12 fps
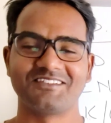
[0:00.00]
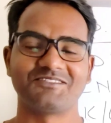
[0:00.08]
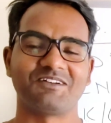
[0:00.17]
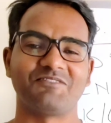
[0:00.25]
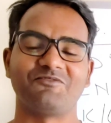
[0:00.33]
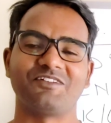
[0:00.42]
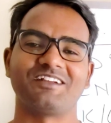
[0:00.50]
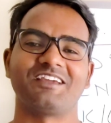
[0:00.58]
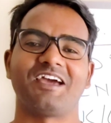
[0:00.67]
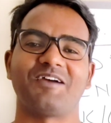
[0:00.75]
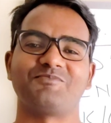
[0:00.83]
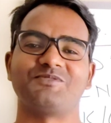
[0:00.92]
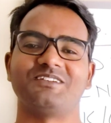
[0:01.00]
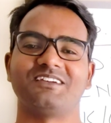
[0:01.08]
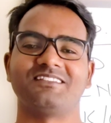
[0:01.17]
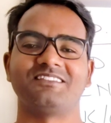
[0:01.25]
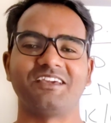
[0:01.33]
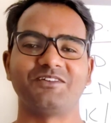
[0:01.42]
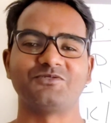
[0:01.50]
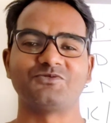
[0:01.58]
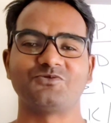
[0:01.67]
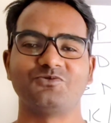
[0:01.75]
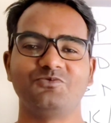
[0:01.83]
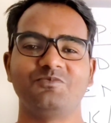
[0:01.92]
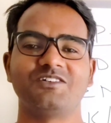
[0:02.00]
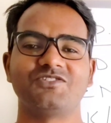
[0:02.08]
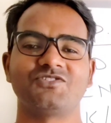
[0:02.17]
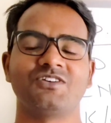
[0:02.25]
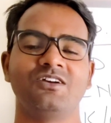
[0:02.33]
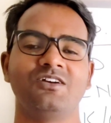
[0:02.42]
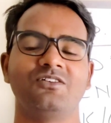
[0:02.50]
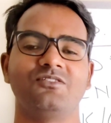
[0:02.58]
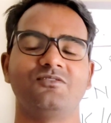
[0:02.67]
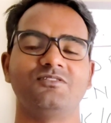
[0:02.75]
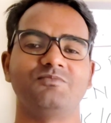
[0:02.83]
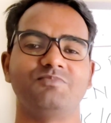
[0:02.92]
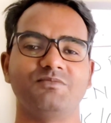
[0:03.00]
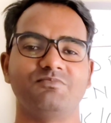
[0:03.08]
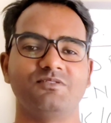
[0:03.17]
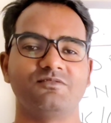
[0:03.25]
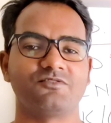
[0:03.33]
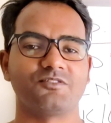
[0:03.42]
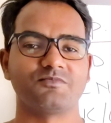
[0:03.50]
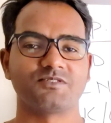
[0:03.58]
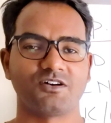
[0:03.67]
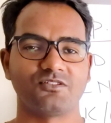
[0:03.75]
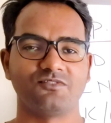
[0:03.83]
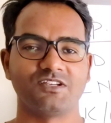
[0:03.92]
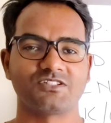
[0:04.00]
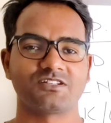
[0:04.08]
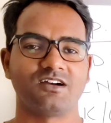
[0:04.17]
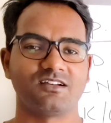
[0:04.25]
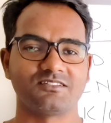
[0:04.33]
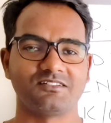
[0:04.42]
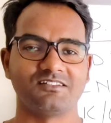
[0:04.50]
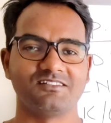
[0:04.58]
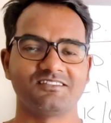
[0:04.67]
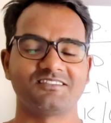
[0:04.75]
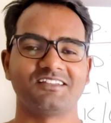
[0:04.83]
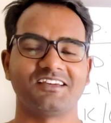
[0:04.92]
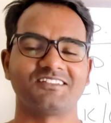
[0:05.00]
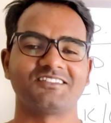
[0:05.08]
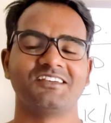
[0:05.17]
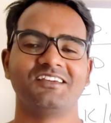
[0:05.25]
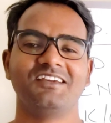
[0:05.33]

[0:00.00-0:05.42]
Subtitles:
So I'm very happy, and thank you so much all the people from Southwest Khasi Hills that